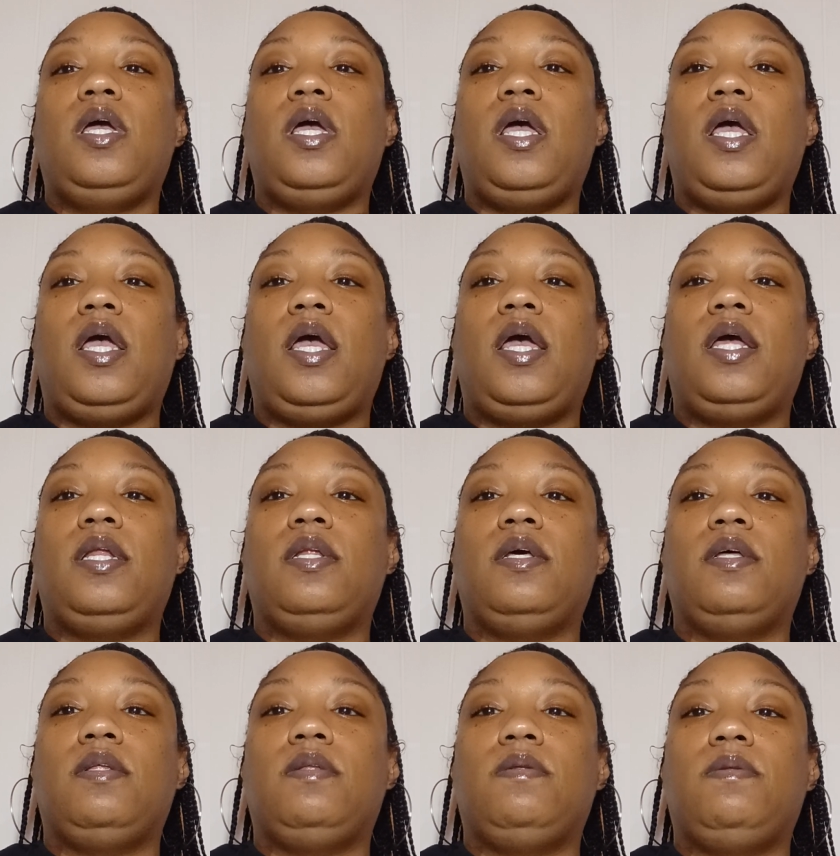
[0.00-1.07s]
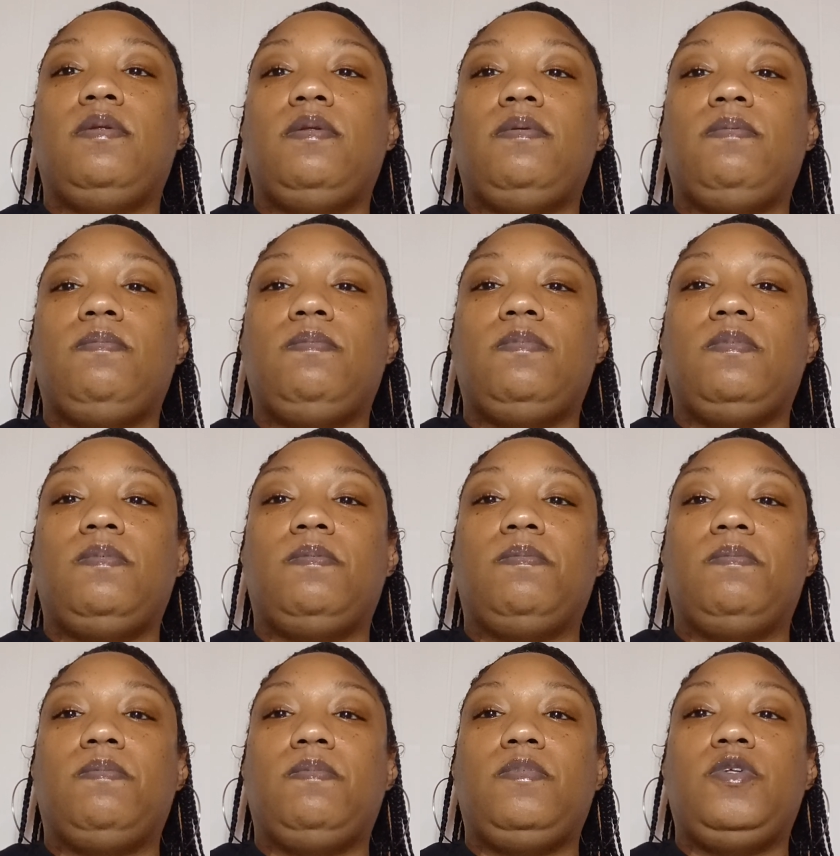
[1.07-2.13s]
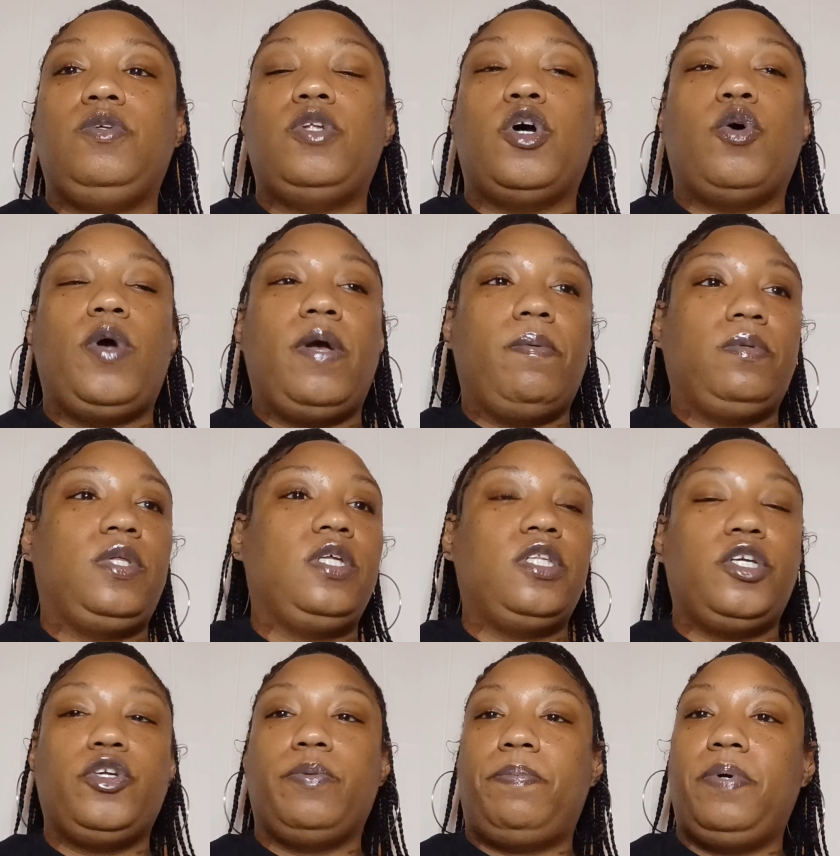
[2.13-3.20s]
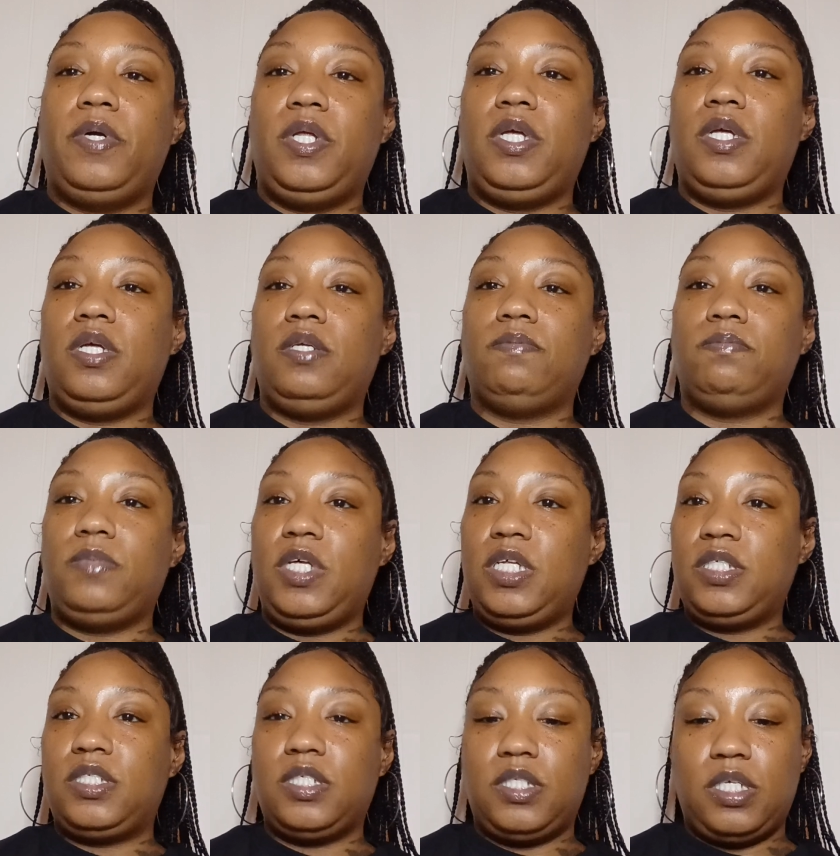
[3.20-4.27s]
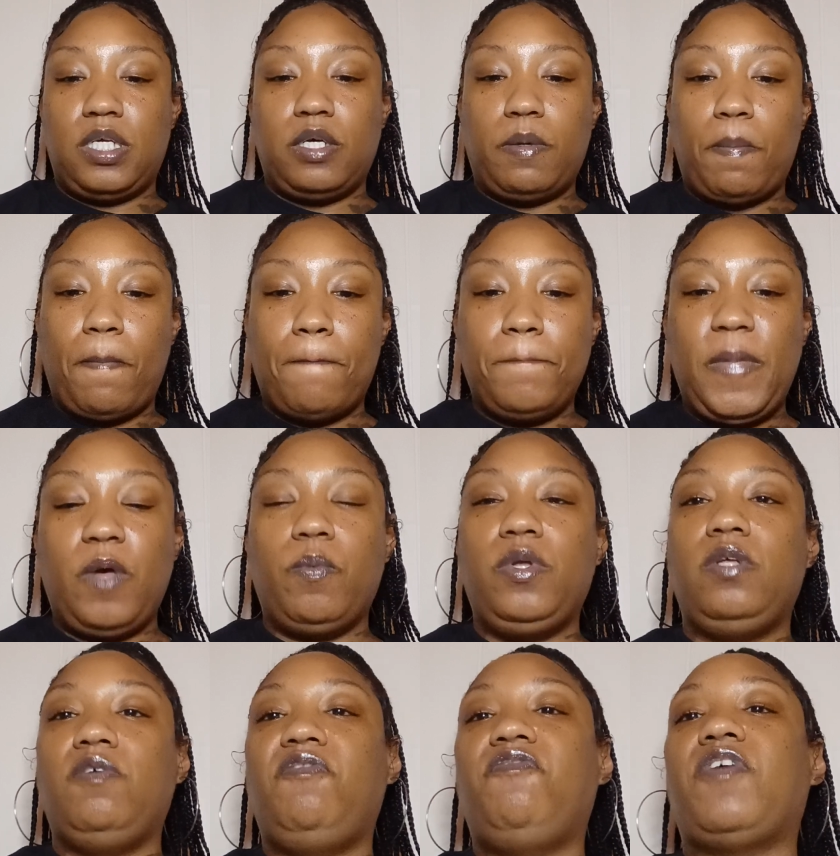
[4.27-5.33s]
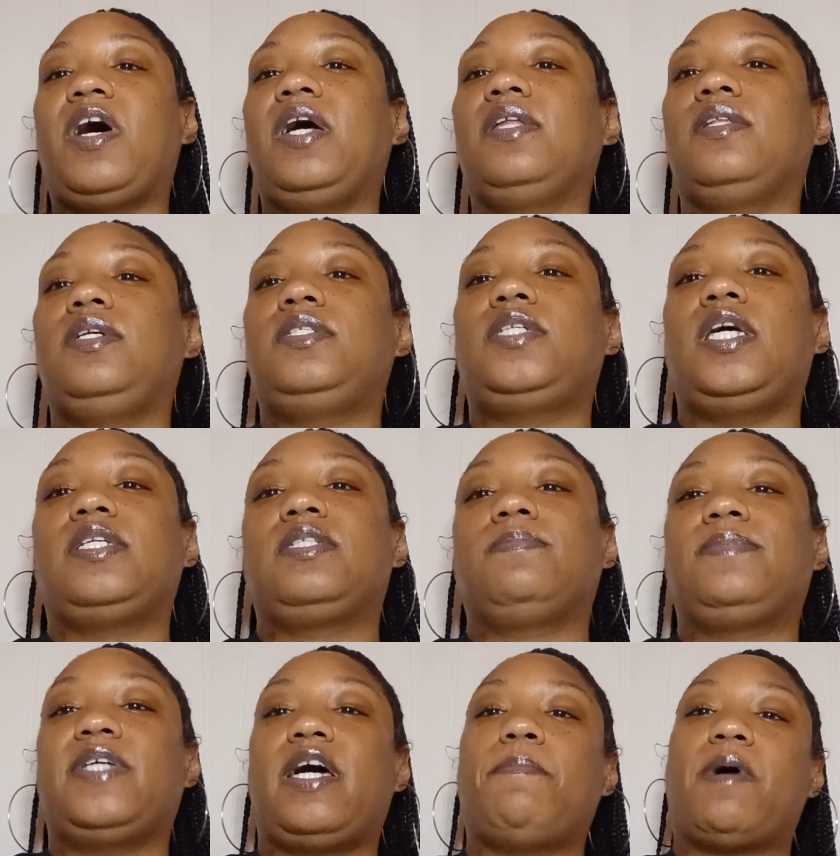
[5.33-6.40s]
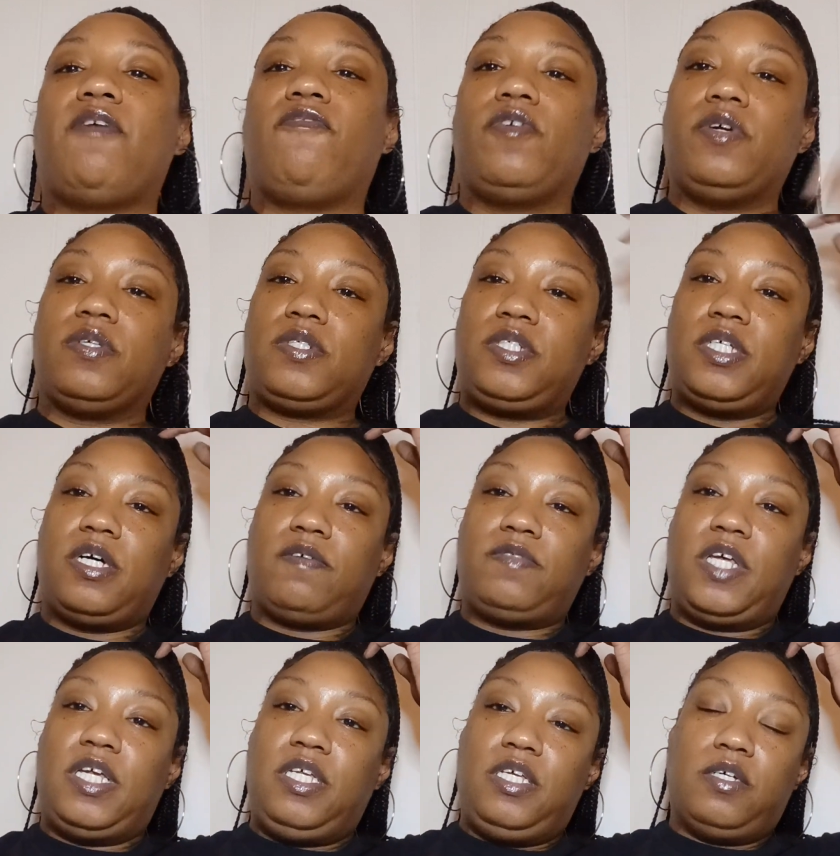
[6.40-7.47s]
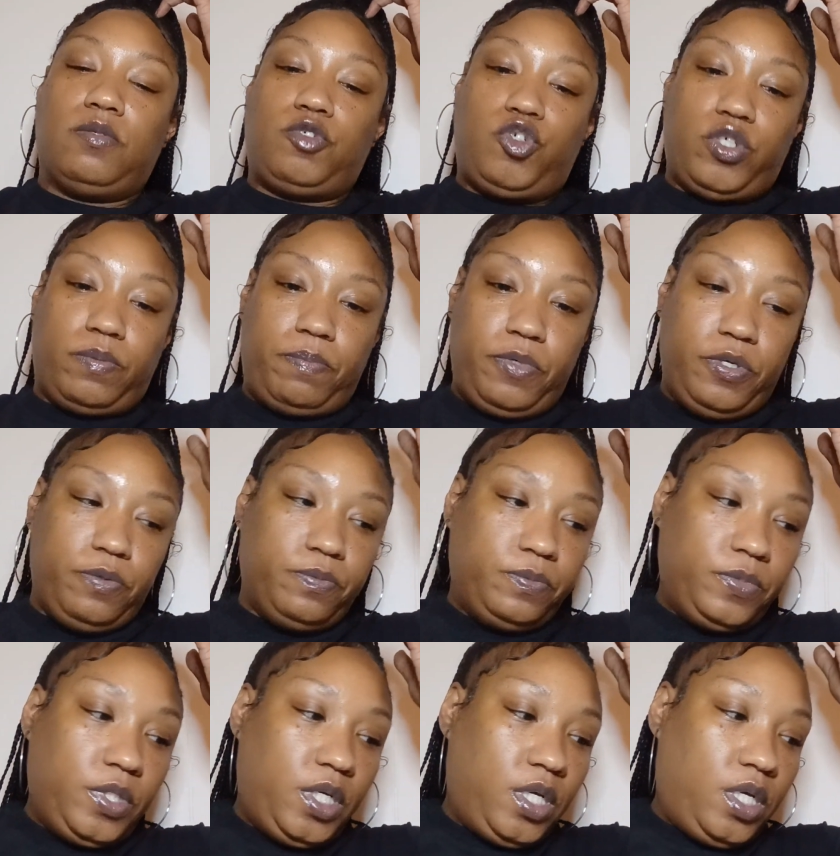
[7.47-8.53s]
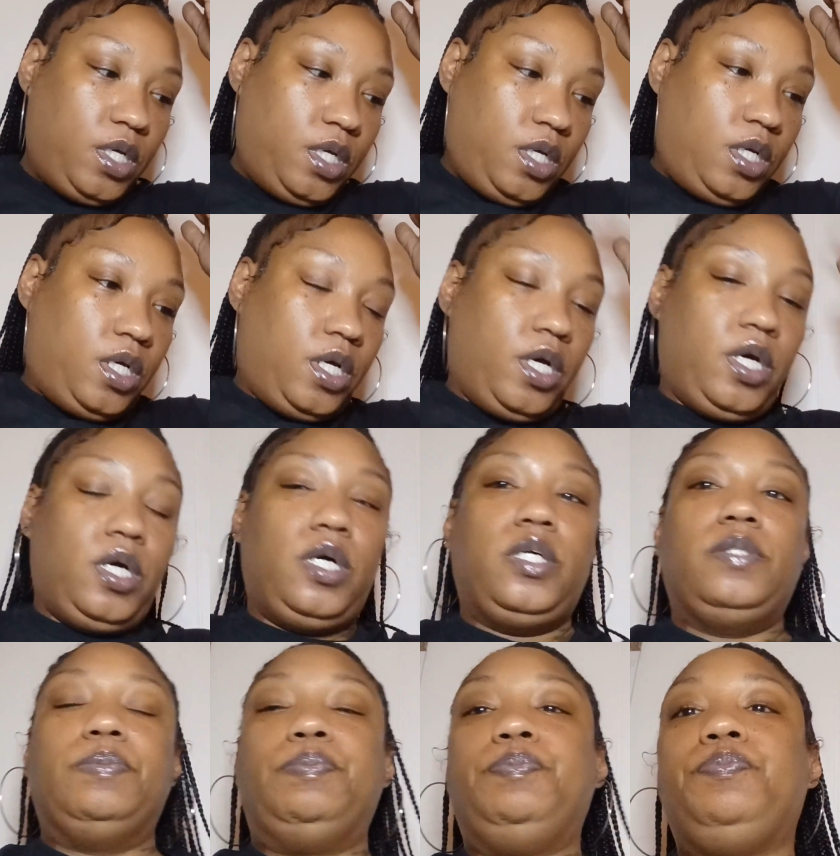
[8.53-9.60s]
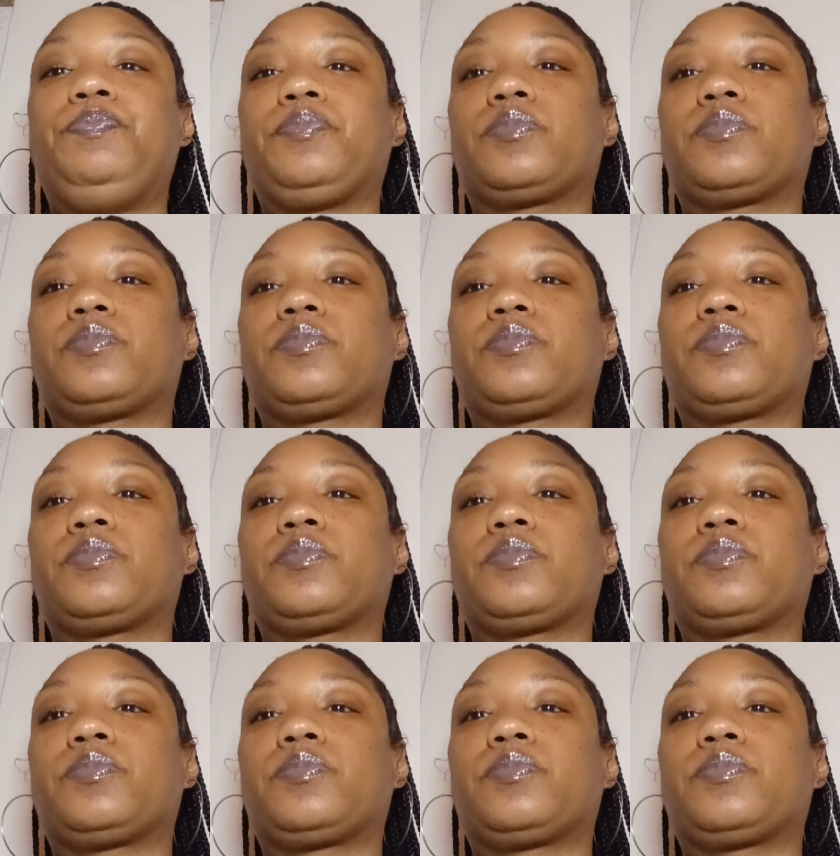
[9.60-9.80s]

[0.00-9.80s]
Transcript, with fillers: and, you know, everything that you're putting into them. And when you finally take some time out for yourself, they guilt trip you. Um,